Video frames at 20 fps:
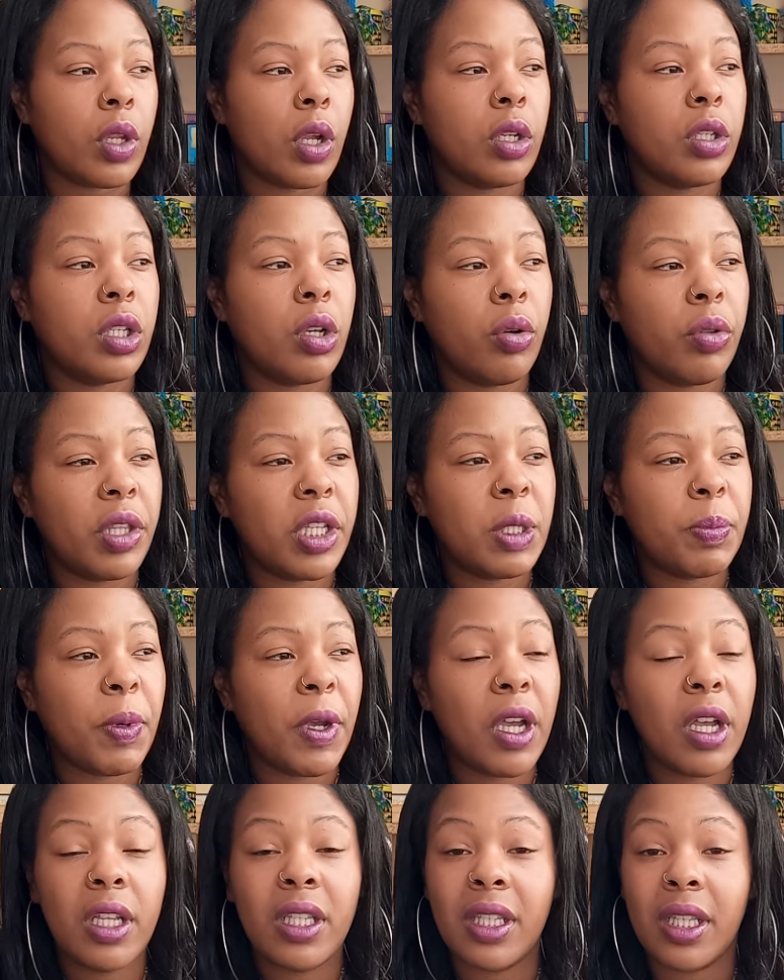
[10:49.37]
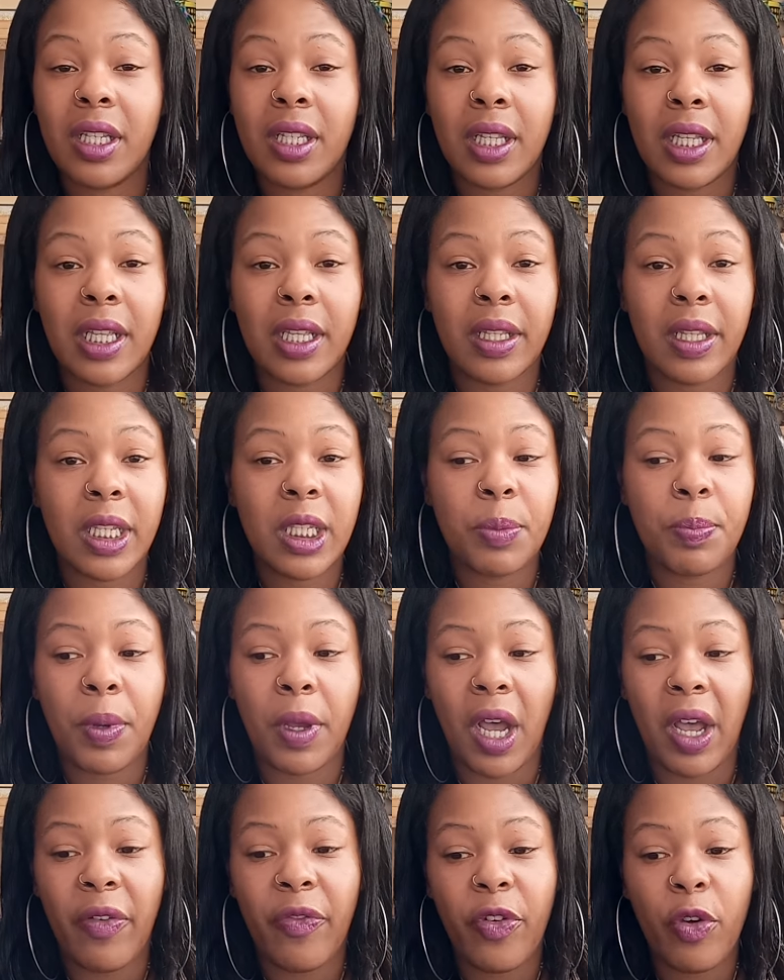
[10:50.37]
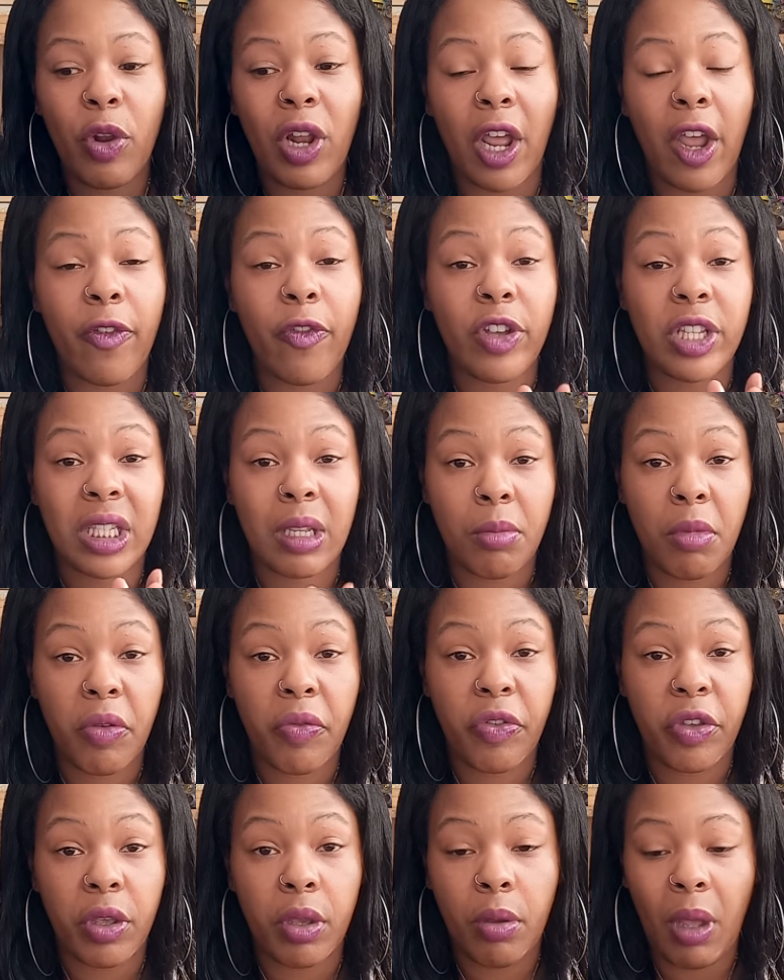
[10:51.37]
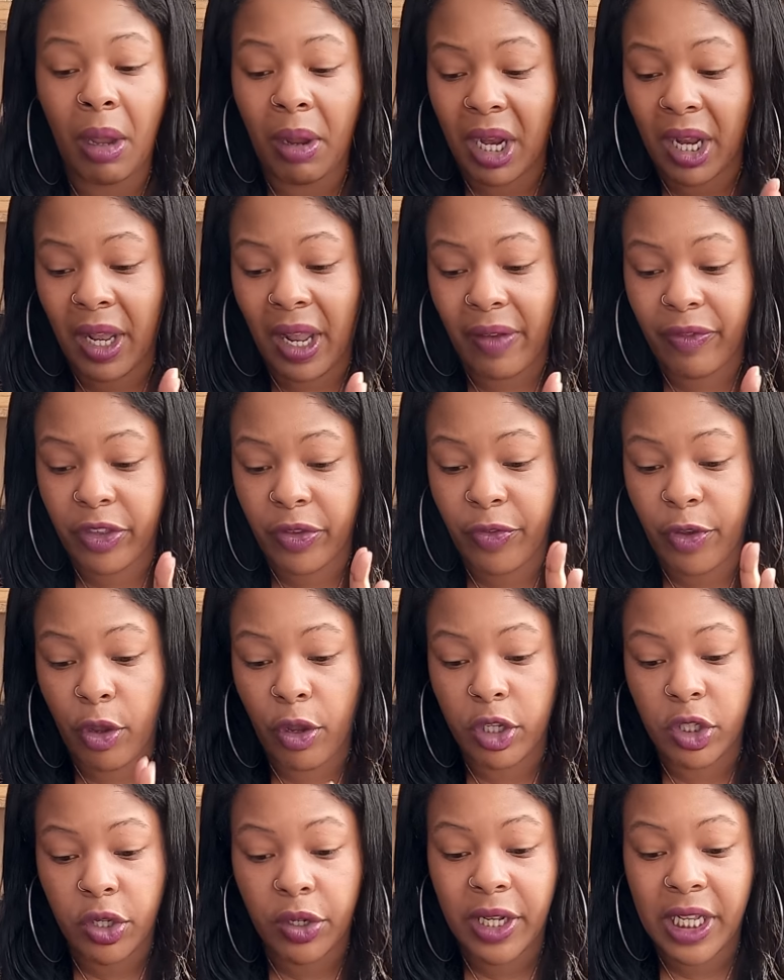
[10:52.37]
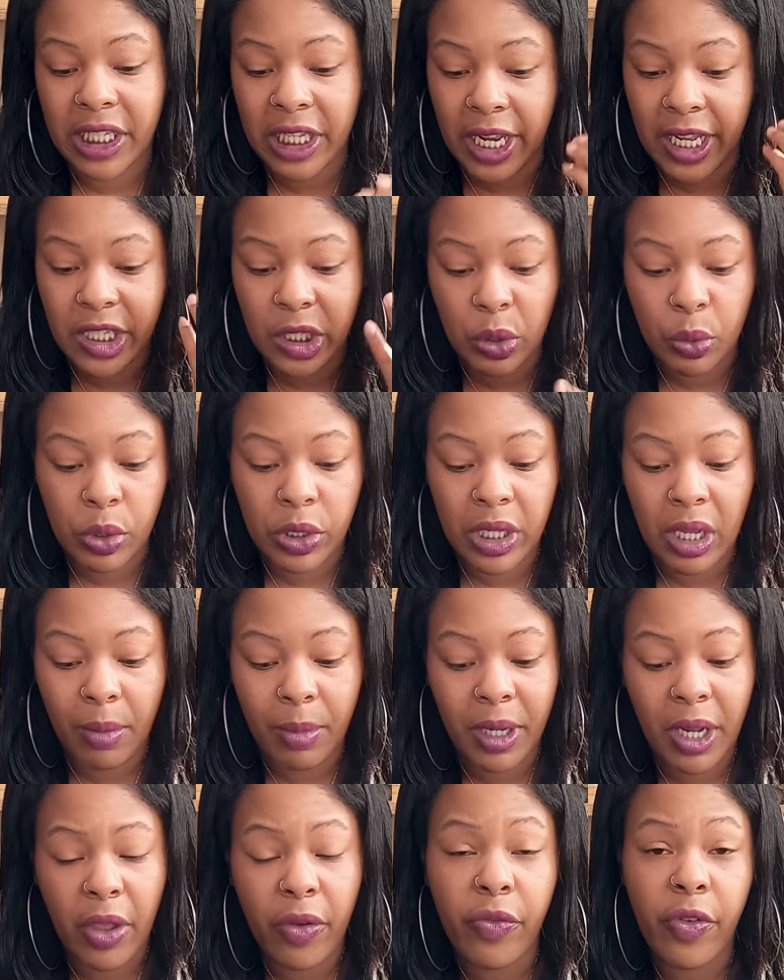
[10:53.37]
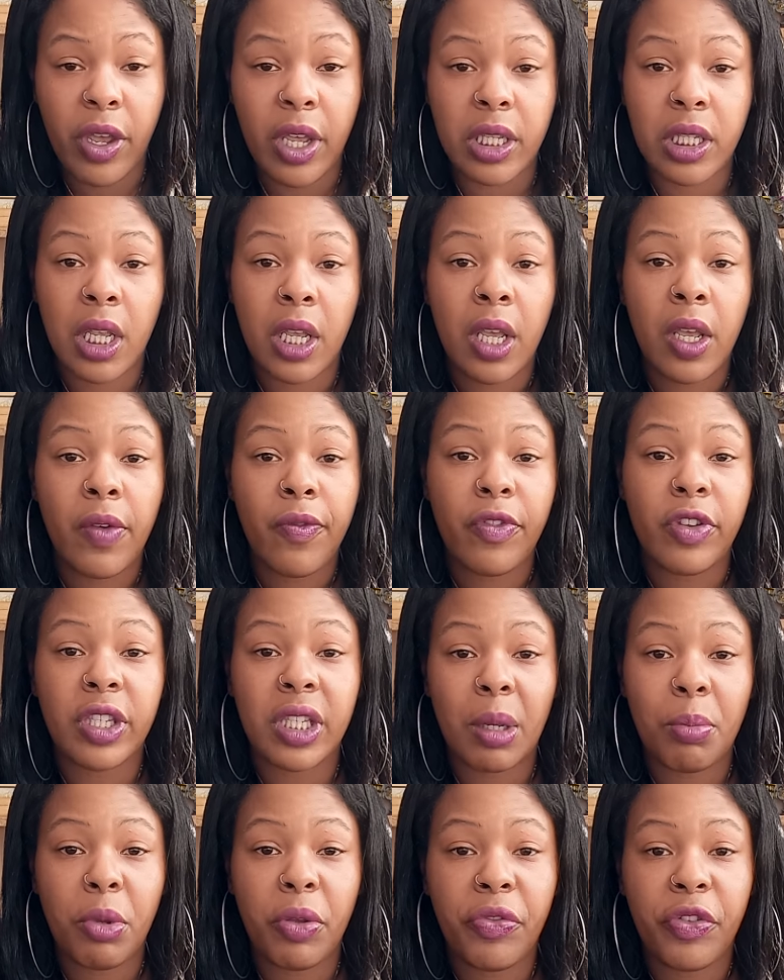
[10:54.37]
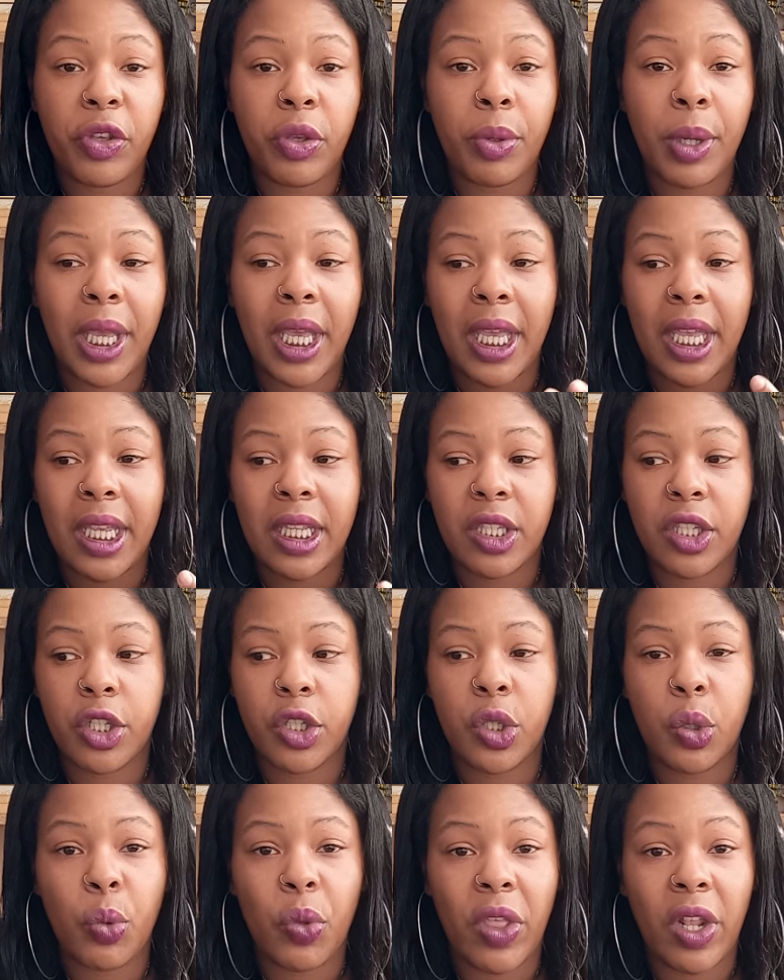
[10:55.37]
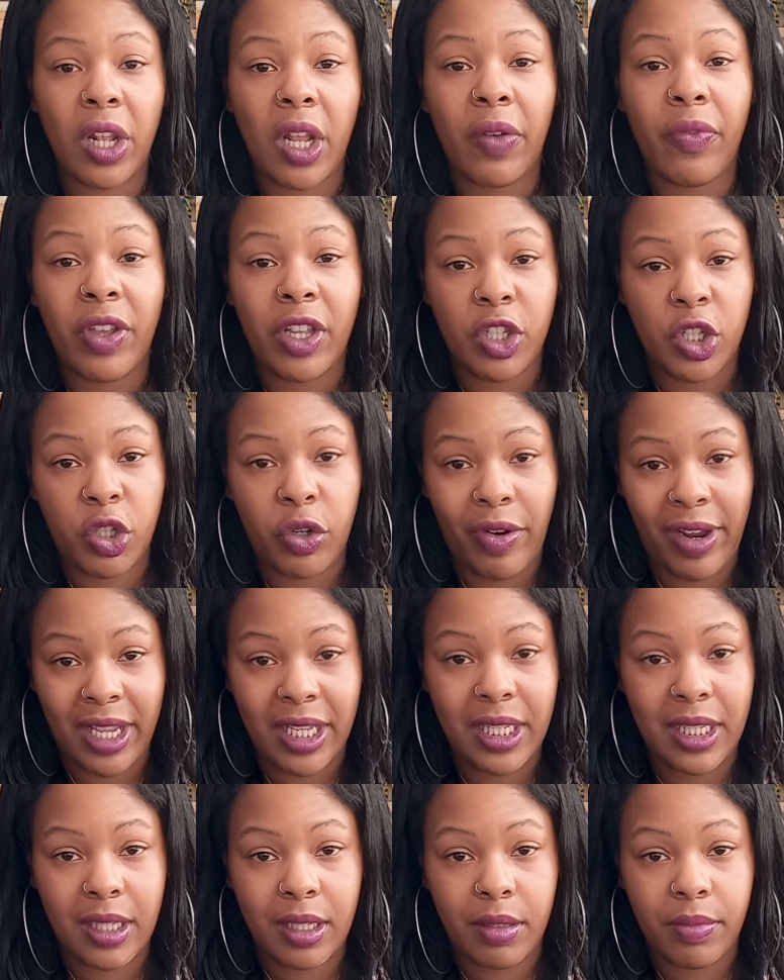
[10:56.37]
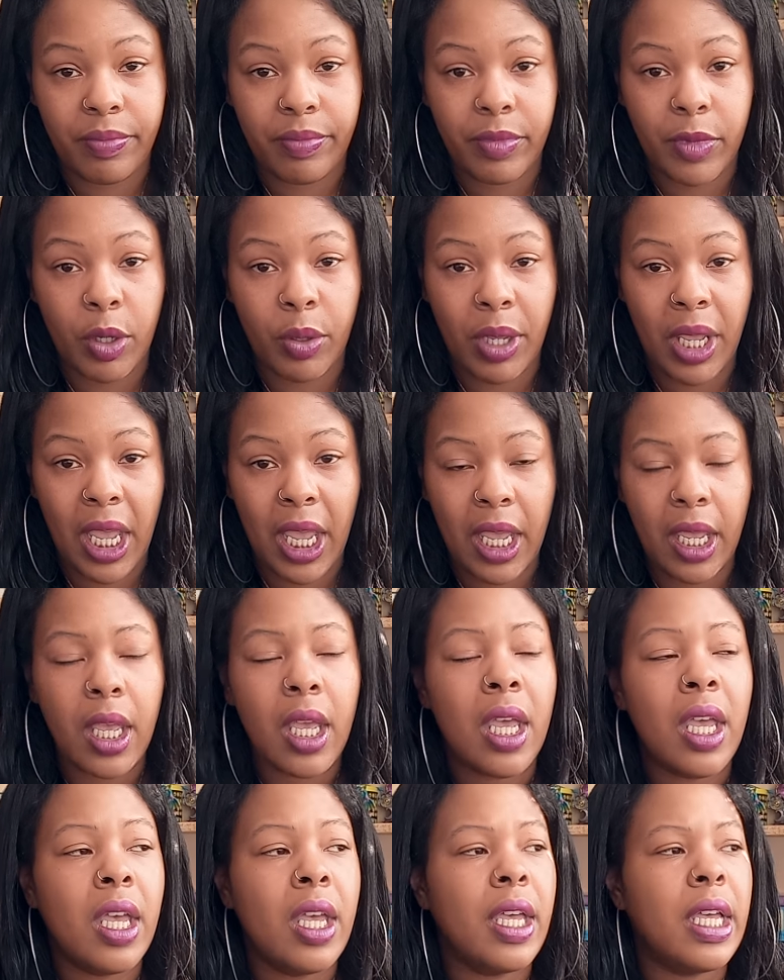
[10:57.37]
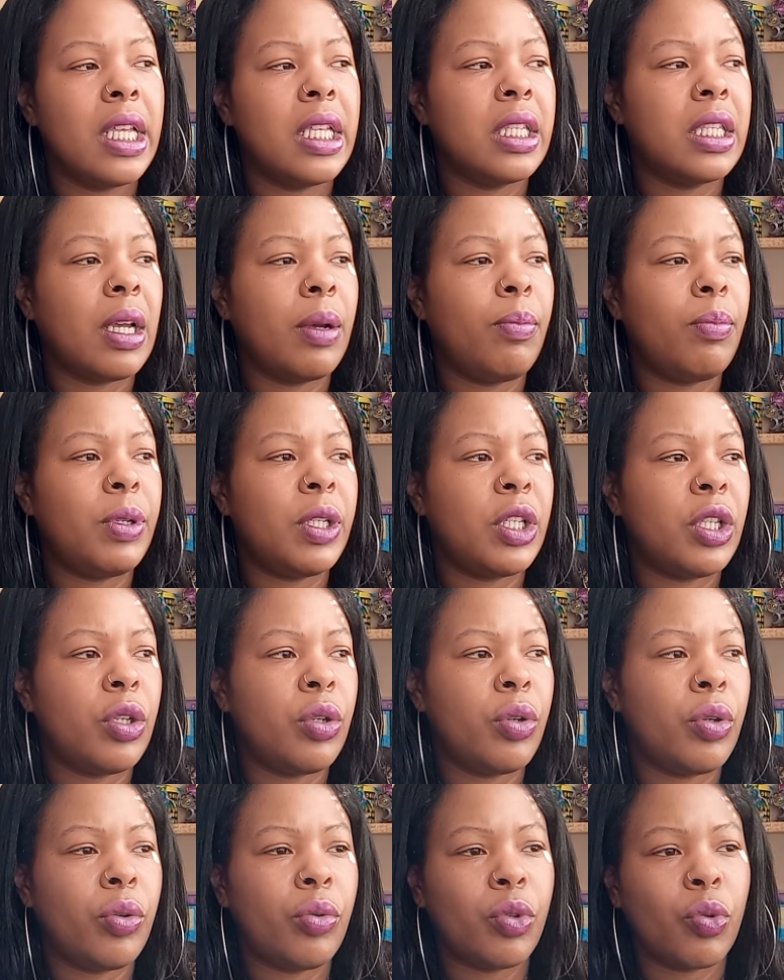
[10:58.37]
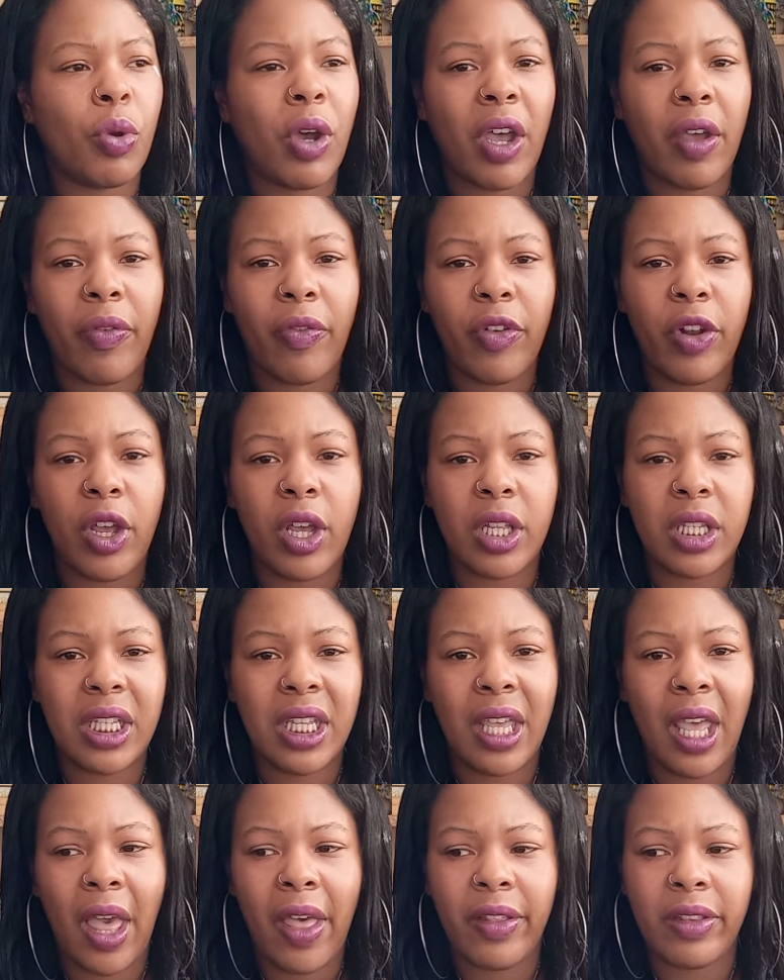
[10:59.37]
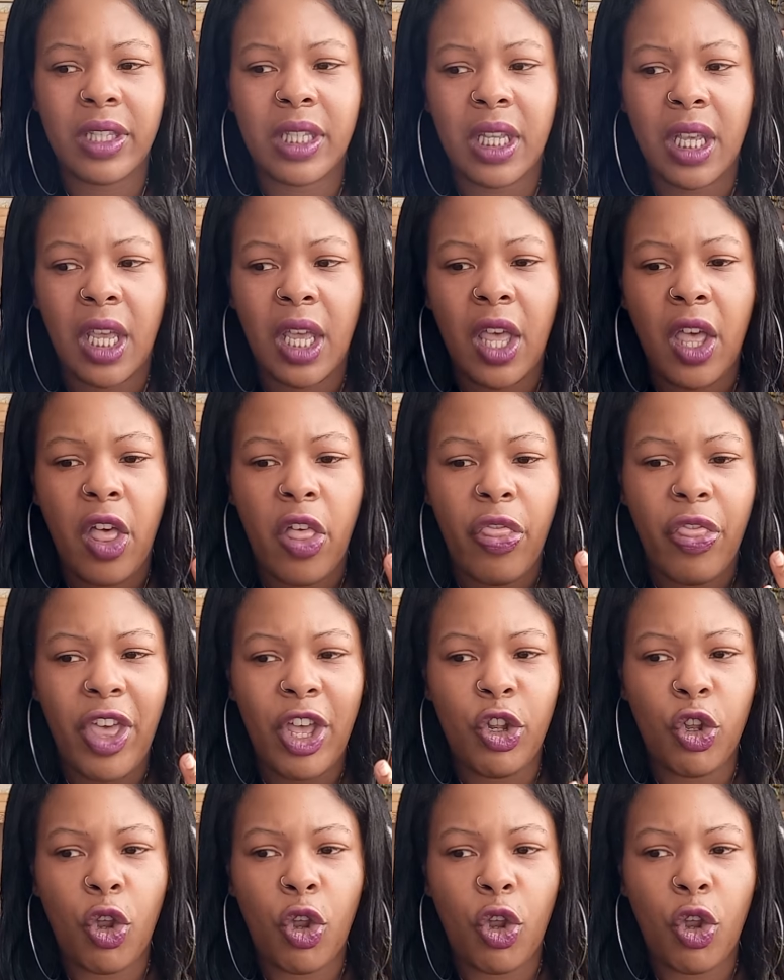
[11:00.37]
So this person, I feel like for some of you, I'm going to have to focus on this because this is what's coming up first. For some of you, it is to do with a love interest, okay? It's somebody who's quite flirty and they're